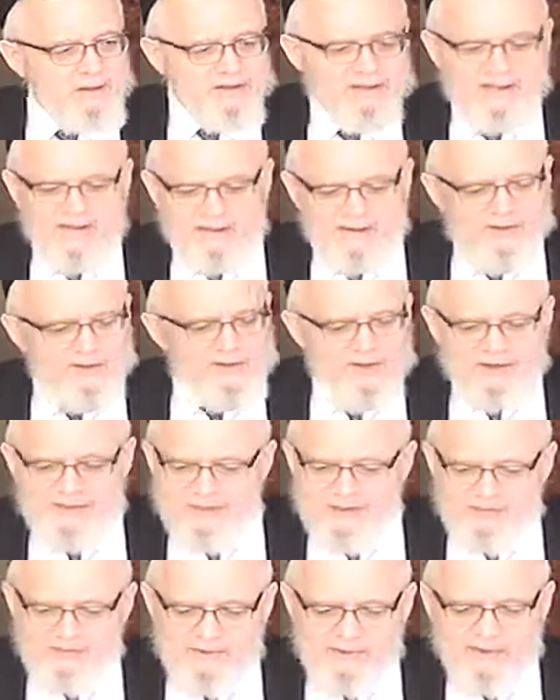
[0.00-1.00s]
like you take
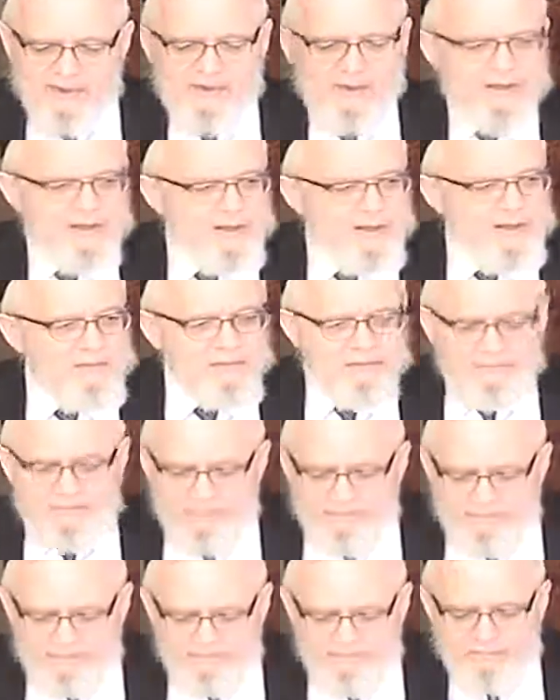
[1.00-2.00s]
something and you
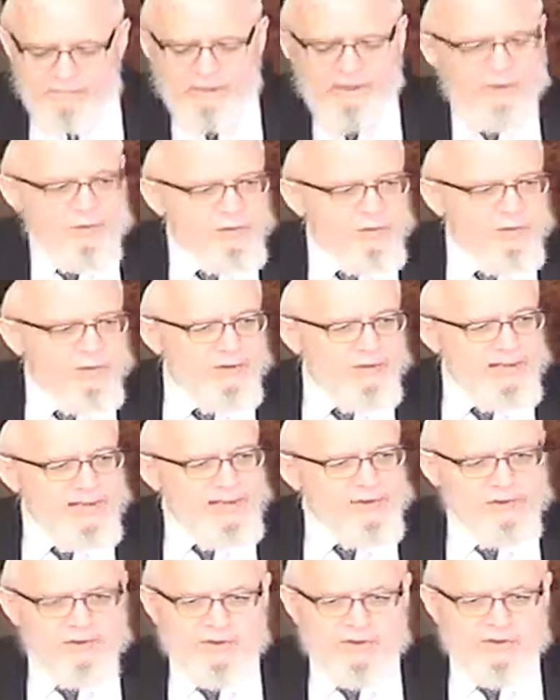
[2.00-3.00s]
put into an
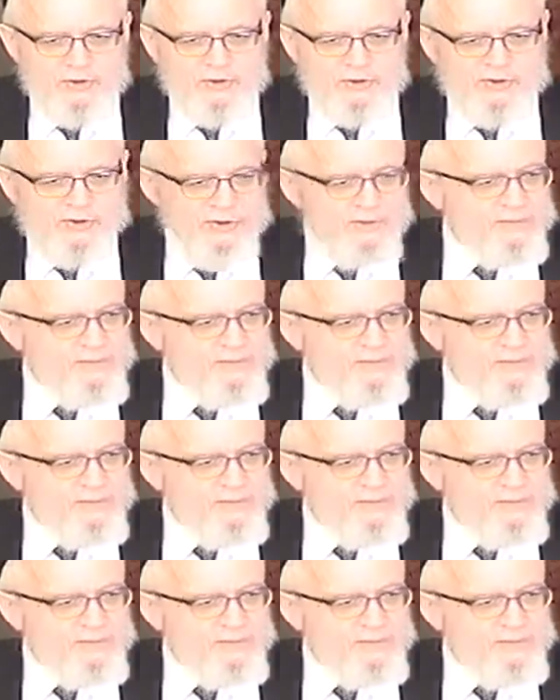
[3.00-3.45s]
energy source. It